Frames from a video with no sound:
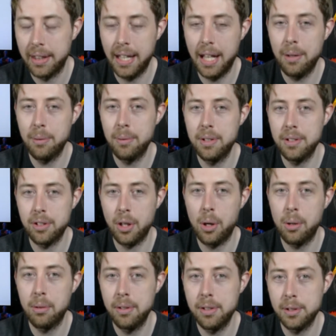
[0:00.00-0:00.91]
Now he's
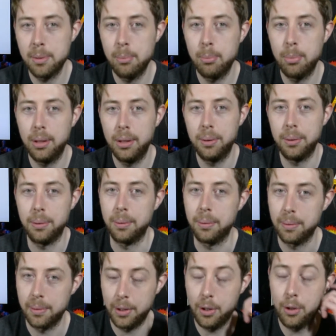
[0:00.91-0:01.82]
orange and blue.
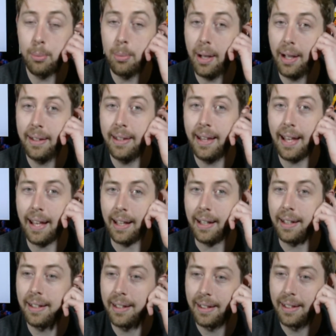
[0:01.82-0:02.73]
Go buy that.
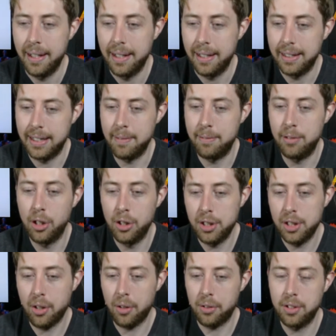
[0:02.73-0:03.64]
They've
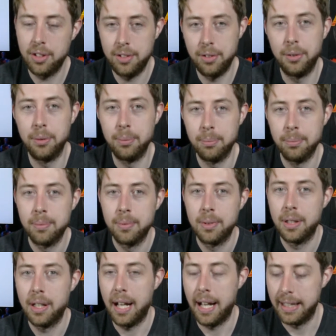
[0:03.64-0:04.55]
done Doctor Doom,
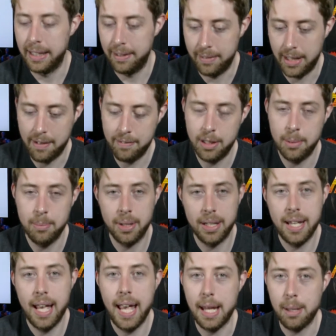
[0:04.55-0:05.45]
and they've given him a
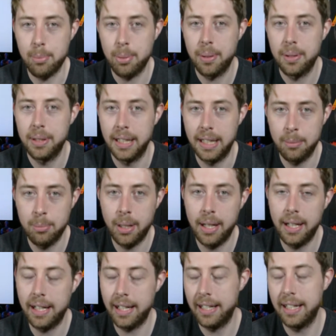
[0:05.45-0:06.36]
cape. You
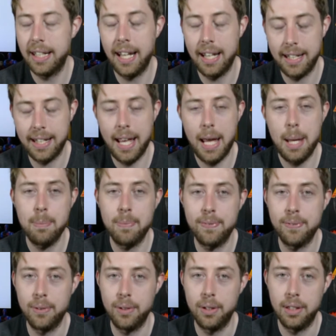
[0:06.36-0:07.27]
get a cape
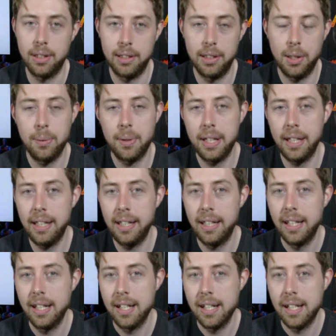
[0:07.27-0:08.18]
for
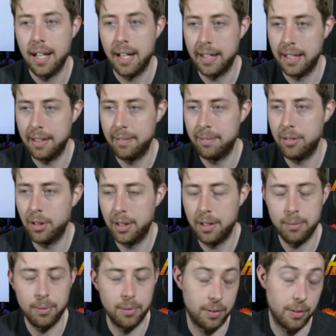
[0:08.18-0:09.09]
Loki. I think they've done
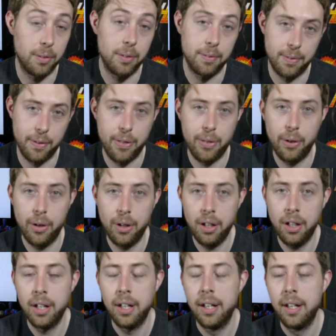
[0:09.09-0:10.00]
it for
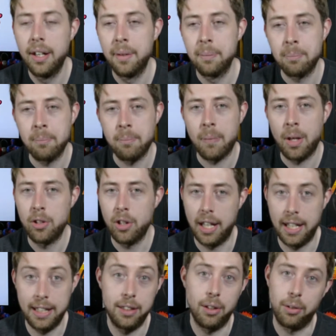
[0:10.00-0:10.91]
Thor
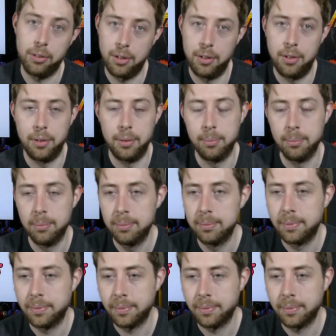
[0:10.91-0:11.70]
and Doctor Doom.